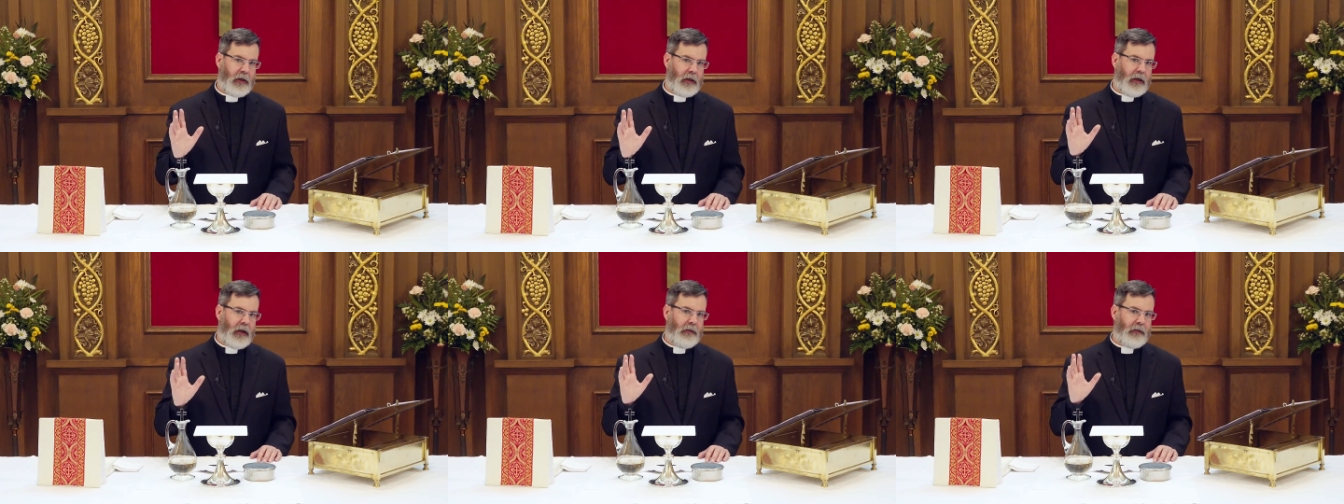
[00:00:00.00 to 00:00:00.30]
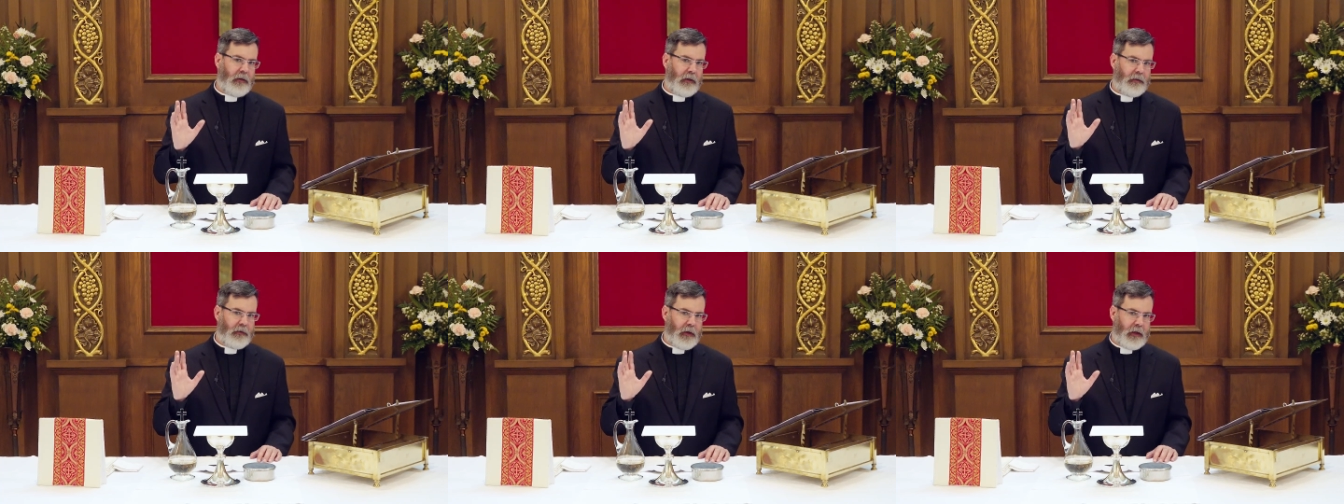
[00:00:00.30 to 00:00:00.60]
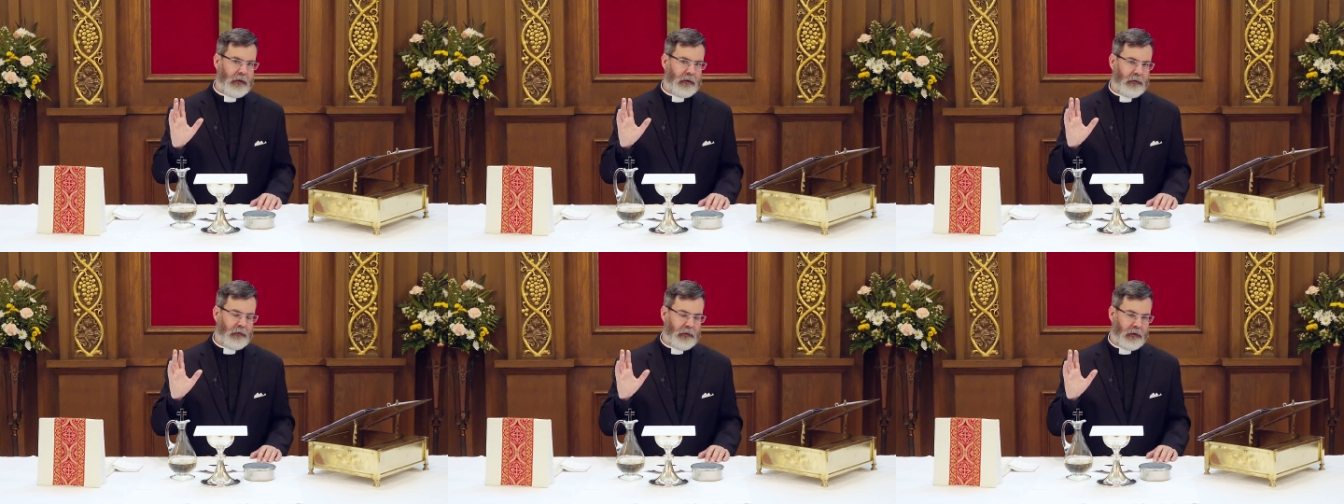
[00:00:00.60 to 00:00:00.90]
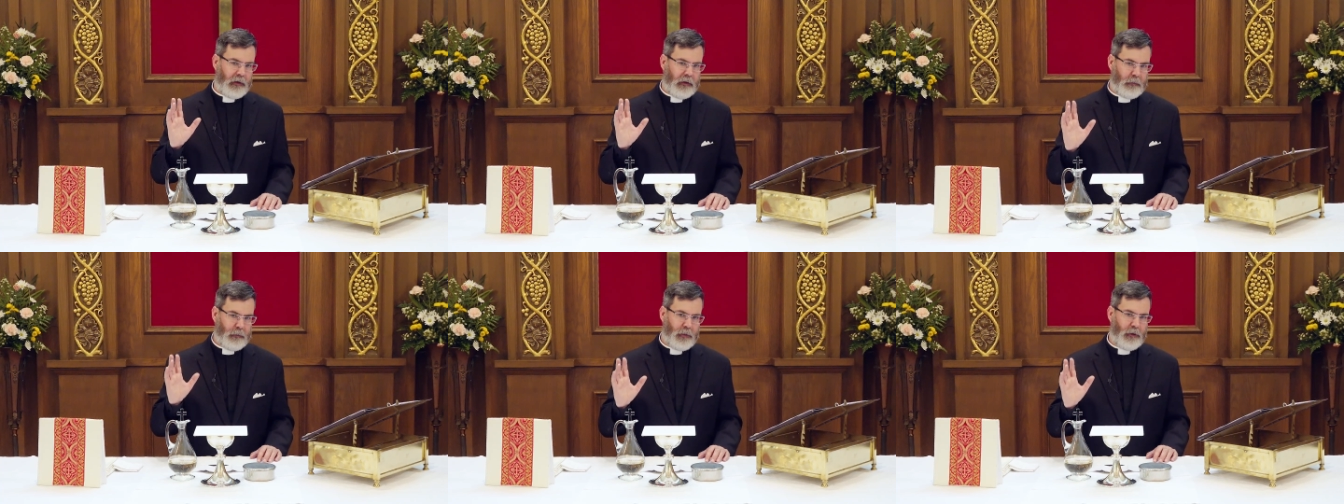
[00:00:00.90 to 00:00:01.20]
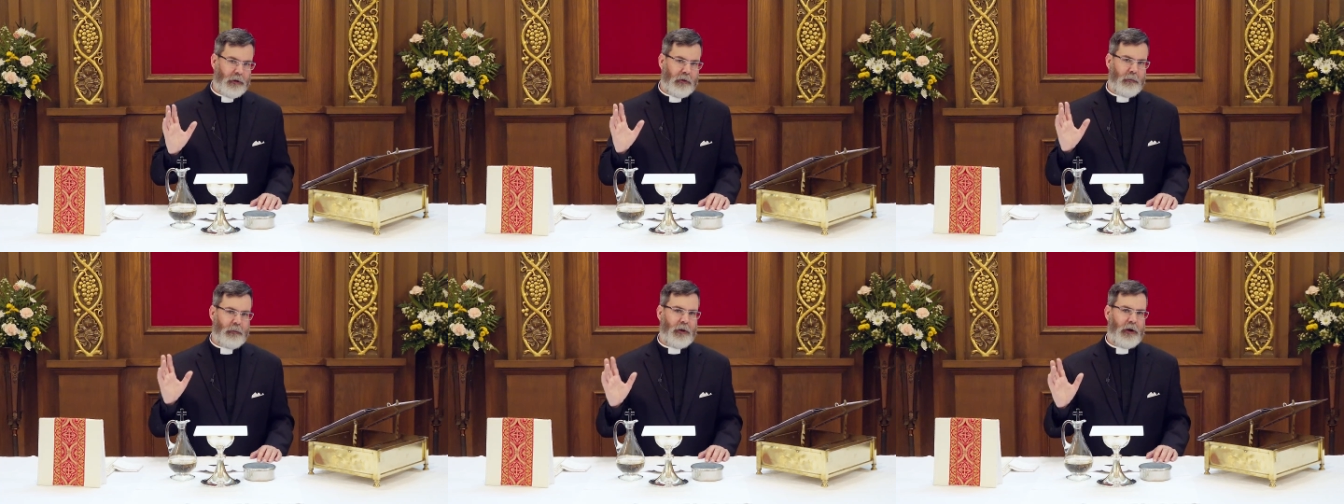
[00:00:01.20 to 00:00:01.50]
And I think that is an
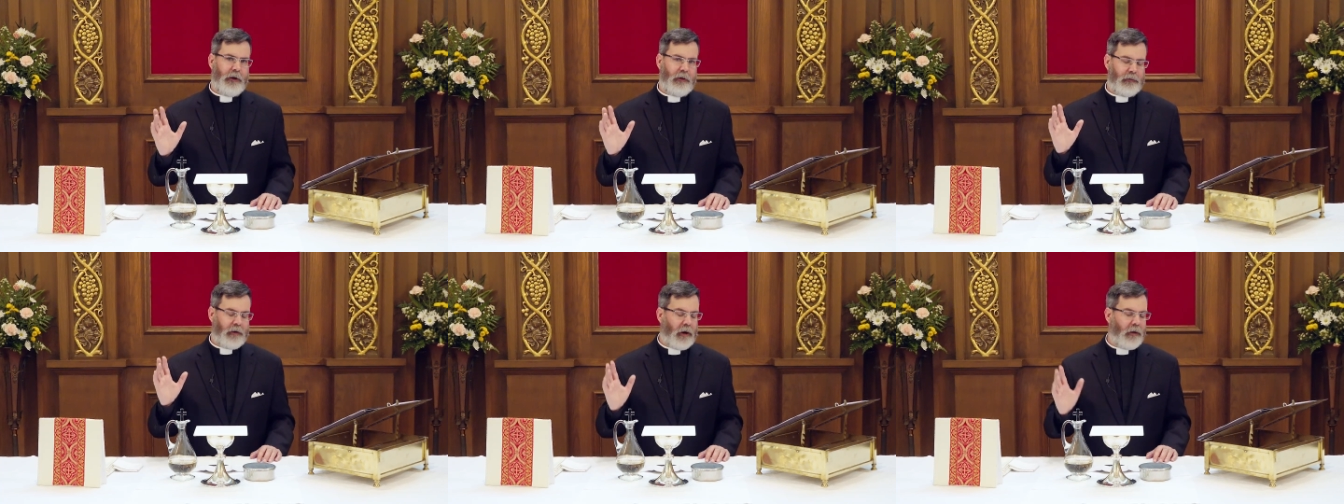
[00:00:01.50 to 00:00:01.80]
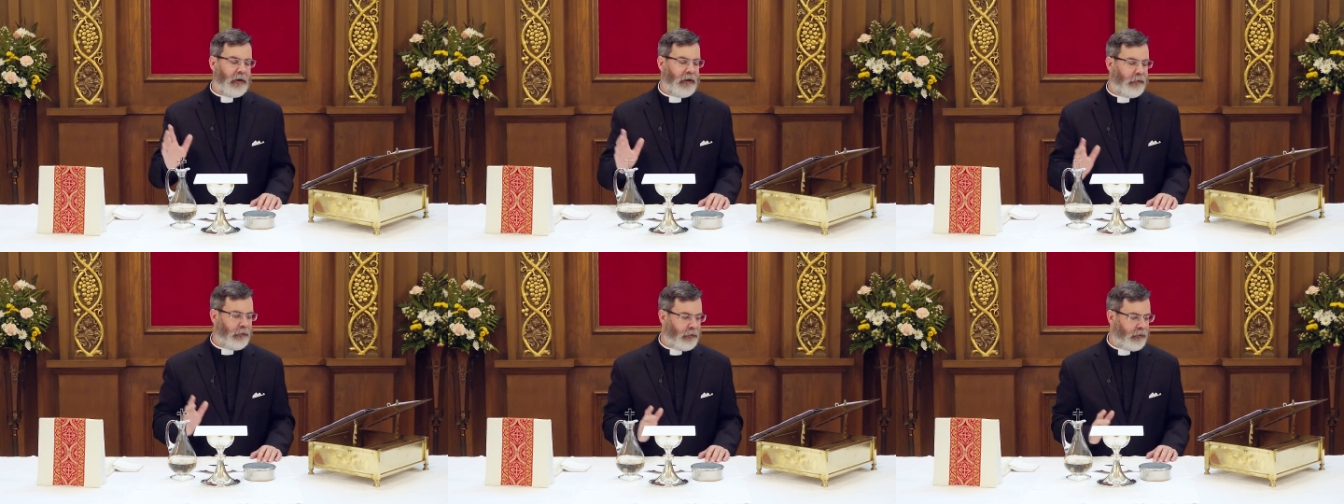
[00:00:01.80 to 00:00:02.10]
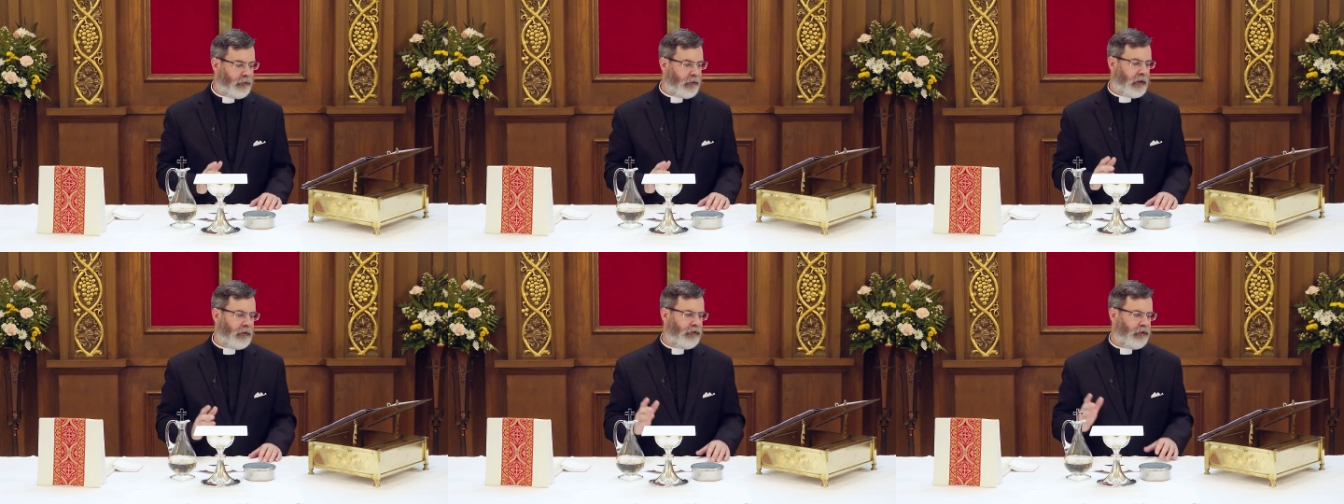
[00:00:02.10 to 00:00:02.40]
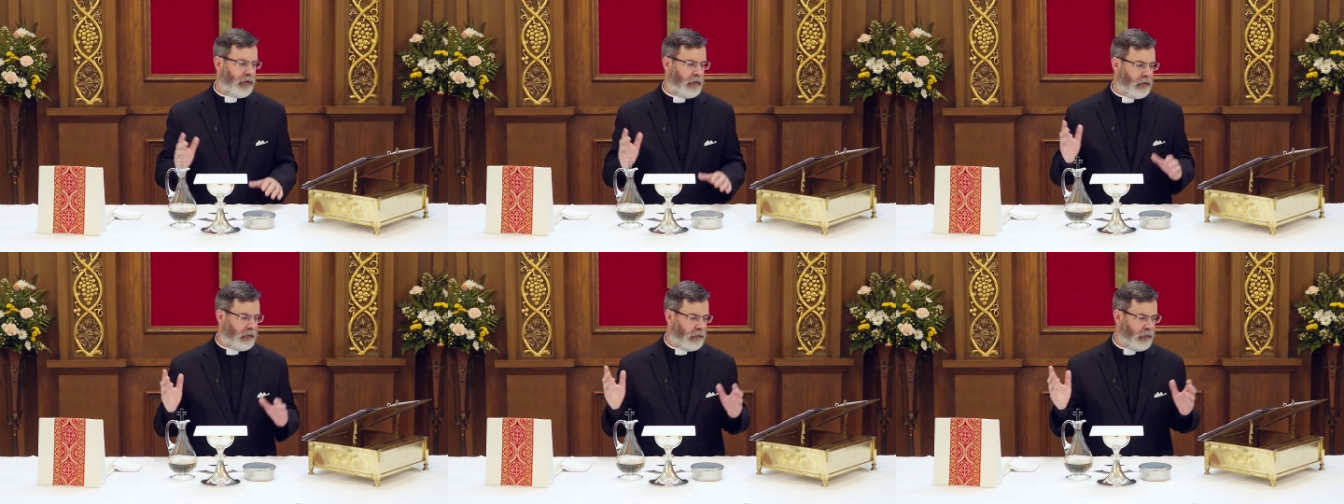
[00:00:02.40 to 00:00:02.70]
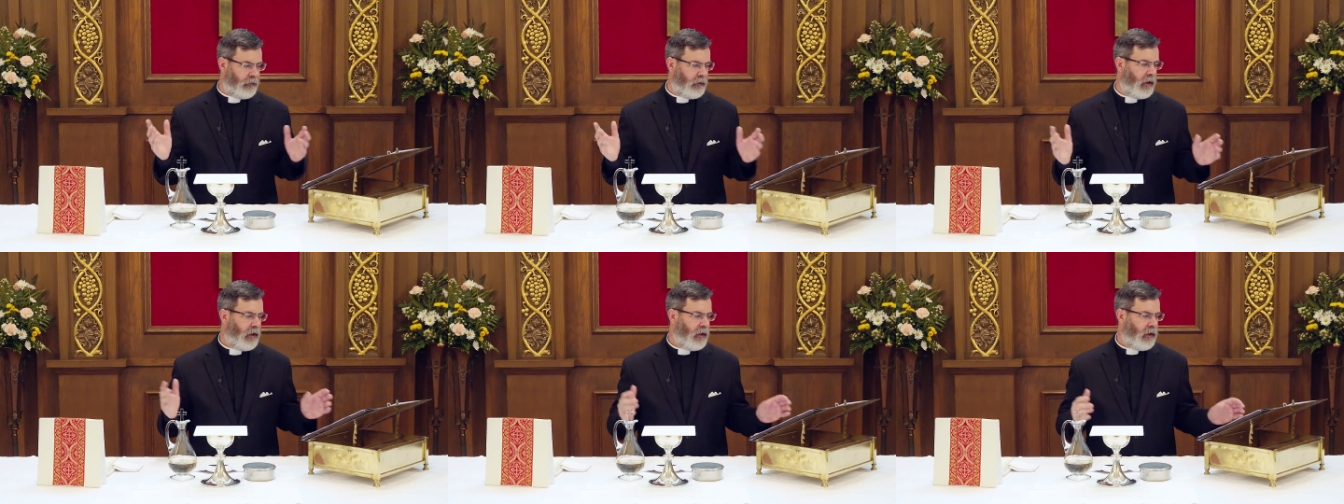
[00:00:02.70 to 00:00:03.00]
important part of our
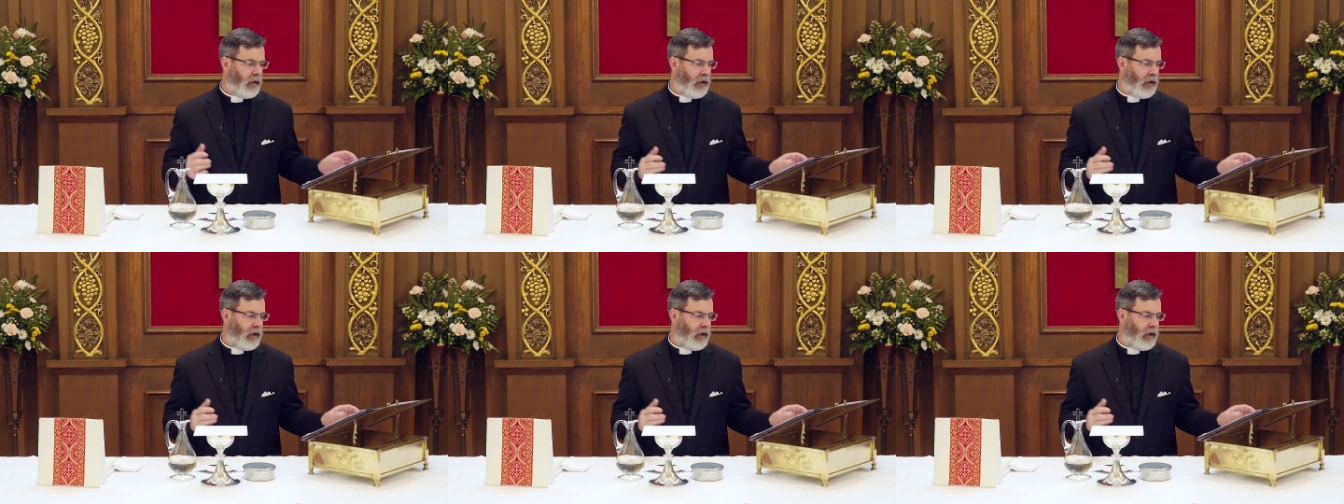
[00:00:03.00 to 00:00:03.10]
intercessions